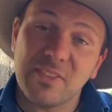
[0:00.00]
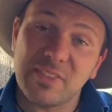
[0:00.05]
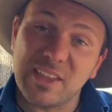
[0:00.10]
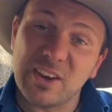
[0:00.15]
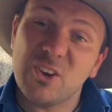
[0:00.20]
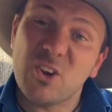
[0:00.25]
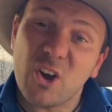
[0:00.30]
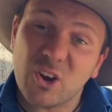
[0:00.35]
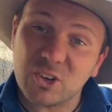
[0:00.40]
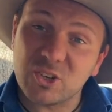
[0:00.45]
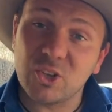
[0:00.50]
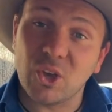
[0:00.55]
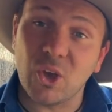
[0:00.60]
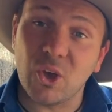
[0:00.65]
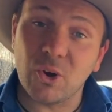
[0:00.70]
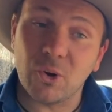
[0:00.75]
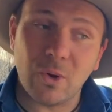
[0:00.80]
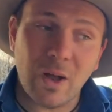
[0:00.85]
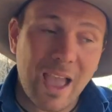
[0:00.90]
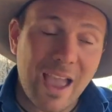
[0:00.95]
They're
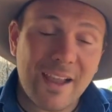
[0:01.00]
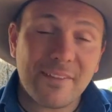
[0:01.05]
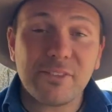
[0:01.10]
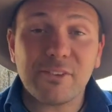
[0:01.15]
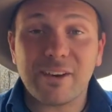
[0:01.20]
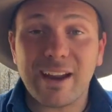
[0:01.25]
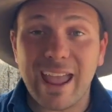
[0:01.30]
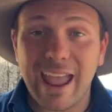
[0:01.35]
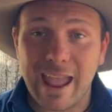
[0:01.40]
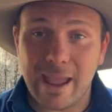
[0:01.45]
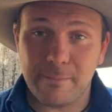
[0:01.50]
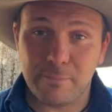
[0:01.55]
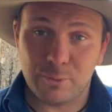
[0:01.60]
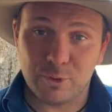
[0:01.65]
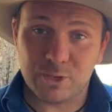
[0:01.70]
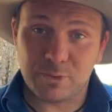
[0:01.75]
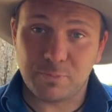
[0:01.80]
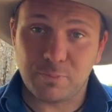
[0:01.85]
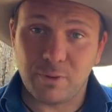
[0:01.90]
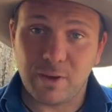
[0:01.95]
nocturnal and they're an
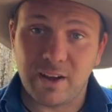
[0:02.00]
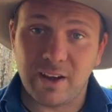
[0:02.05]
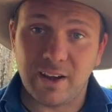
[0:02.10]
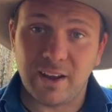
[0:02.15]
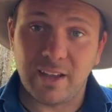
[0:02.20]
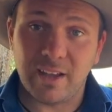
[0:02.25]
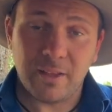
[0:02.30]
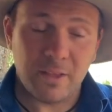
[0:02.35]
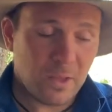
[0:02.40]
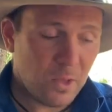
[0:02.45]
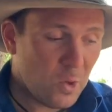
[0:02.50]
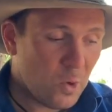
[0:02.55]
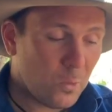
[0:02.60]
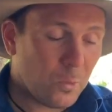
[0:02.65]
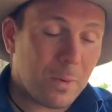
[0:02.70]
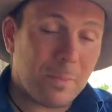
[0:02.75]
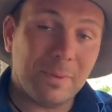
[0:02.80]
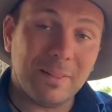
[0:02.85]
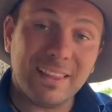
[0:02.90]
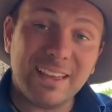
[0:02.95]
ambush predator.
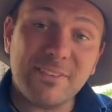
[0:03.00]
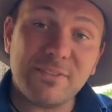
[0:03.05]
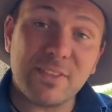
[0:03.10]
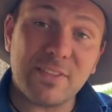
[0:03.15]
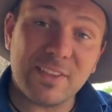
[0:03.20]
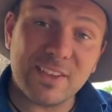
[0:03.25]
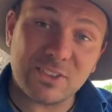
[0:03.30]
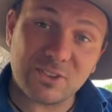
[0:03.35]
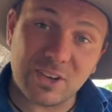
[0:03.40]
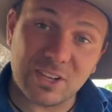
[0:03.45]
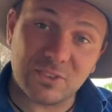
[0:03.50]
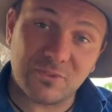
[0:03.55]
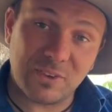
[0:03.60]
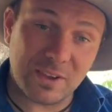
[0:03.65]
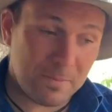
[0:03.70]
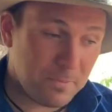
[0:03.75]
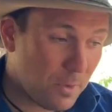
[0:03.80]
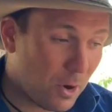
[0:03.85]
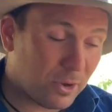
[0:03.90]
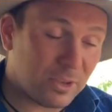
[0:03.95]
We believe that these guys
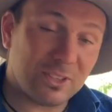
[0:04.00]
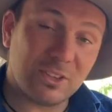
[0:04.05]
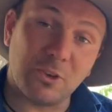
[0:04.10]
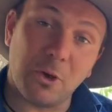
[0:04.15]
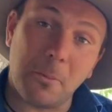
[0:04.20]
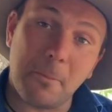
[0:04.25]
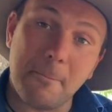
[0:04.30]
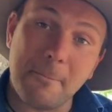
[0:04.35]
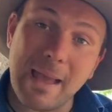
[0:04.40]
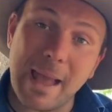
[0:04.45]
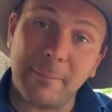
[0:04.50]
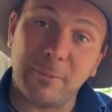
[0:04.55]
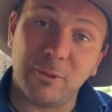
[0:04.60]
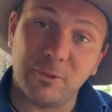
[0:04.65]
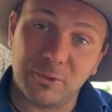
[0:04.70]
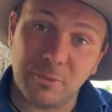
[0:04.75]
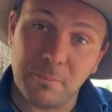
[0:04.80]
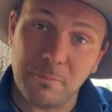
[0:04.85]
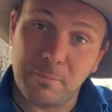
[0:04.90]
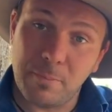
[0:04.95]
feed mostly on
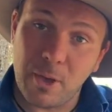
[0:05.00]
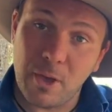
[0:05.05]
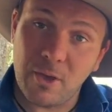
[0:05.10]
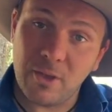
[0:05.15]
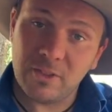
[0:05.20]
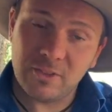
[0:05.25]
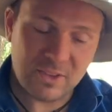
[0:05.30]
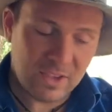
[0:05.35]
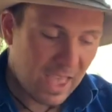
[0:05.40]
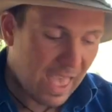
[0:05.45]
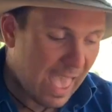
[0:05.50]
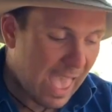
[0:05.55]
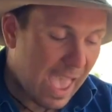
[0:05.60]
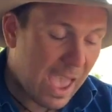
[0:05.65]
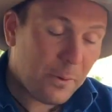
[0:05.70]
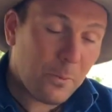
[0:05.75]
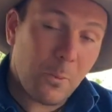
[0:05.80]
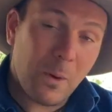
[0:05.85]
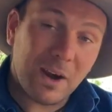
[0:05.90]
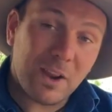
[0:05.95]
mammals and birds.
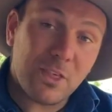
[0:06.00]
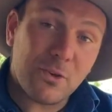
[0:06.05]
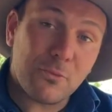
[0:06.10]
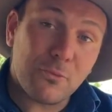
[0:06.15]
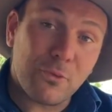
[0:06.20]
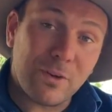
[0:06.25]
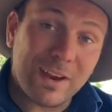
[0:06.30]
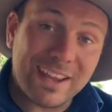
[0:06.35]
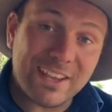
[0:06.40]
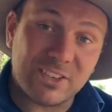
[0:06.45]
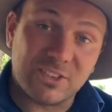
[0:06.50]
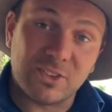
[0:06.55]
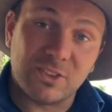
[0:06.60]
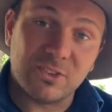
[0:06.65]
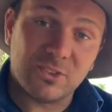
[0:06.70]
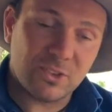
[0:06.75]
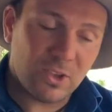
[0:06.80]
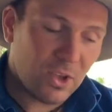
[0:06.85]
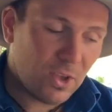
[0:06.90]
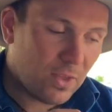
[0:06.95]
And one of the
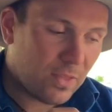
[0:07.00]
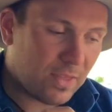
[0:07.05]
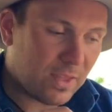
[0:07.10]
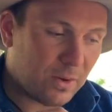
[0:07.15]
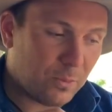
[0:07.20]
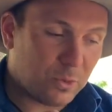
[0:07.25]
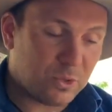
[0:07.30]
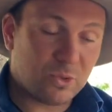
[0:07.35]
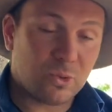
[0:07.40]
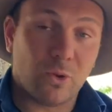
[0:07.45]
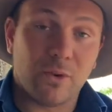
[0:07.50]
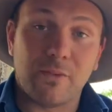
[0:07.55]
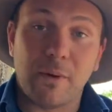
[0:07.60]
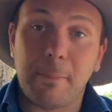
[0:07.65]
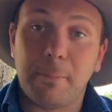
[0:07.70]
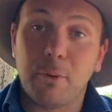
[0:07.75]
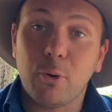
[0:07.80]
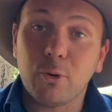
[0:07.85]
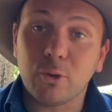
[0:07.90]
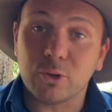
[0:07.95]
reasons that was sort of
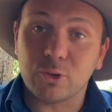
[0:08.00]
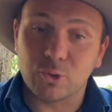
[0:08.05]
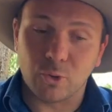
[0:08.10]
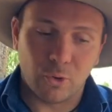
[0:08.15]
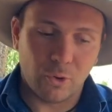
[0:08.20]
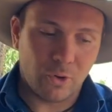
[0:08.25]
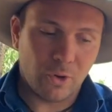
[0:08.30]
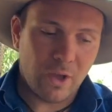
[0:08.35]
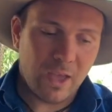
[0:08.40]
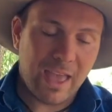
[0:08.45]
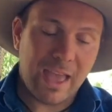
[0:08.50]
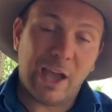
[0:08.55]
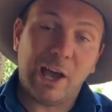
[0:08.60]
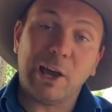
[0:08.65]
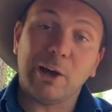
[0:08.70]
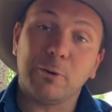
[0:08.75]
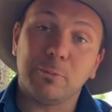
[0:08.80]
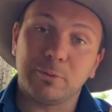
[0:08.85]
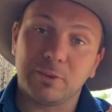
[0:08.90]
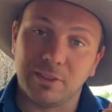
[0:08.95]
a push or
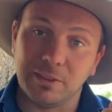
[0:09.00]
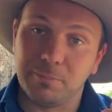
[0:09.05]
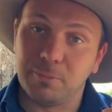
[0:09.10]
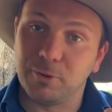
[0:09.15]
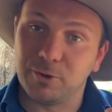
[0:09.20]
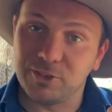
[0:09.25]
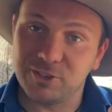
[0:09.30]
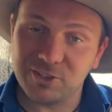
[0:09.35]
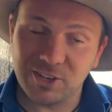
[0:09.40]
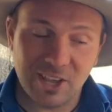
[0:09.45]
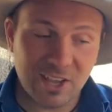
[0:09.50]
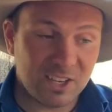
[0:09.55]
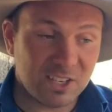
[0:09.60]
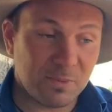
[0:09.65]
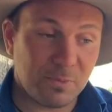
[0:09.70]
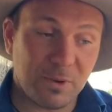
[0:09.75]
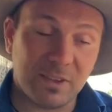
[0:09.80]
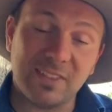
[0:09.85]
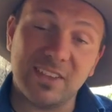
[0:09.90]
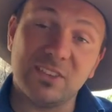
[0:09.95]
helped the push
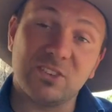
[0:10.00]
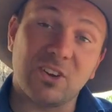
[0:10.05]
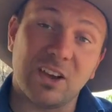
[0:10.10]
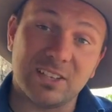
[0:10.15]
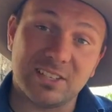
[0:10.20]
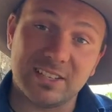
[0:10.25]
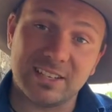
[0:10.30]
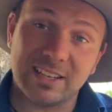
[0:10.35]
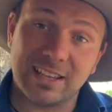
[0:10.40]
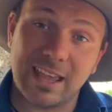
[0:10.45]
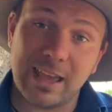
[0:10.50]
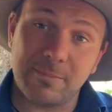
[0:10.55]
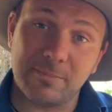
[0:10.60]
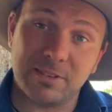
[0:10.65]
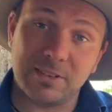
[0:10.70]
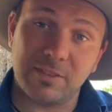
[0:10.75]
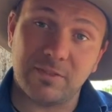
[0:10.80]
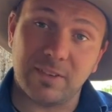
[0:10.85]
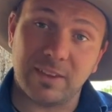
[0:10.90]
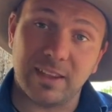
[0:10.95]
to bring these guys into
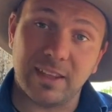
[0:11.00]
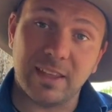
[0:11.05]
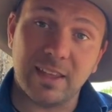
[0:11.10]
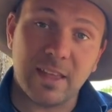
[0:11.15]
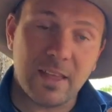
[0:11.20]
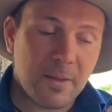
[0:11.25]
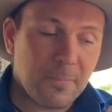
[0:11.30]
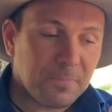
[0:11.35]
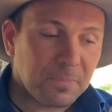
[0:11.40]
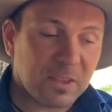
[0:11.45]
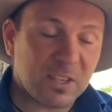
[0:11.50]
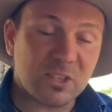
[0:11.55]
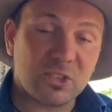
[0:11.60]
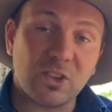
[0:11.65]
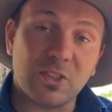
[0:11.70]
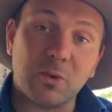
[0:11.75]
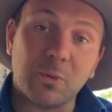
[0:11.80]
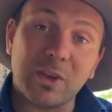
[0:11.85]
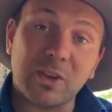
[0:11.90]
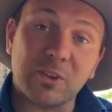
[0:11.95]
captivity is
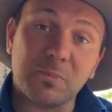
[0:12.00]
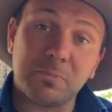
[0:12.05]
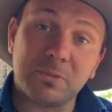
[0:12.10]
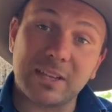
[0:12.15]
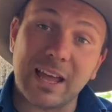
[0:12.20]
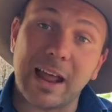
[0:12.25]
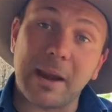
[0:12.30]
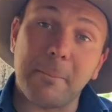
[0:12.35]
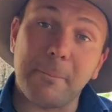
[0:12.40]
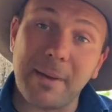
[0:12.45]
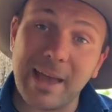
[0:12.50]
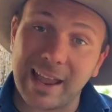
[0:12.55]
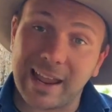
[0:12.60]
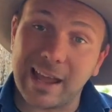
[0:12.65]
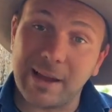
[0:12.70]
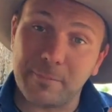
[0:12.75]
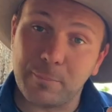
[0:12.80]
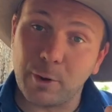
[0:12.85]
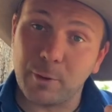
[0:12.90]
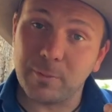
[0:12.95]
so that we could start a
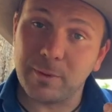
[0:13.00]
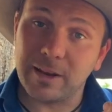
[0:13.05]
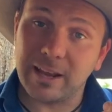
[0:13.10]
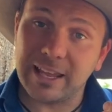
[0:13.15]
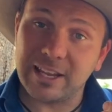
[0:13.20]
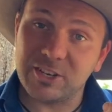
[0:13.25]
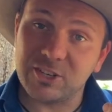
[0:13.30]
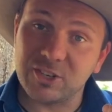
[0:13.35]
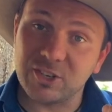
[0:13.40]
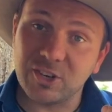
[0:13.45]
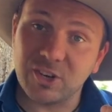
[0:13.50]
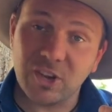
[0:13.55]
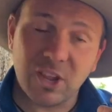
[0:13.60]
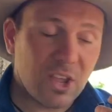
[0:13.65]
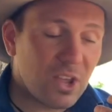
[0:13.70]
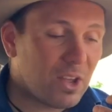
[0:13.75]
backup population.